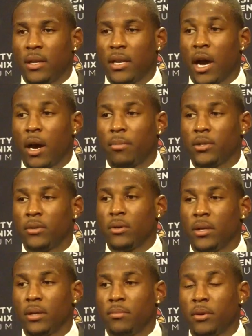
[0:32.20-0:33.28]
the
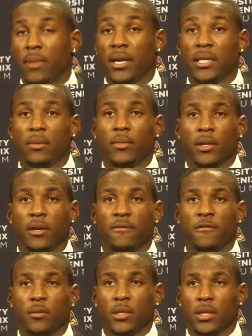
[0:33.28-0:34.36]
opportunity to put my team in a good
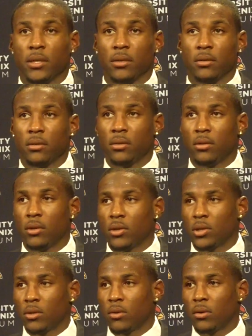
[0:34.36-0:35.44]
field position, you know,
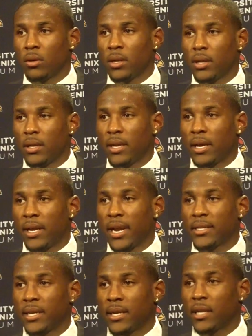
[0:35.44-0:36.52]
so, and I
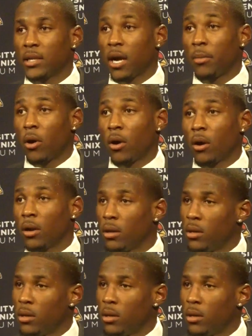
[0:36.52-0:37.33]
take that job to heart,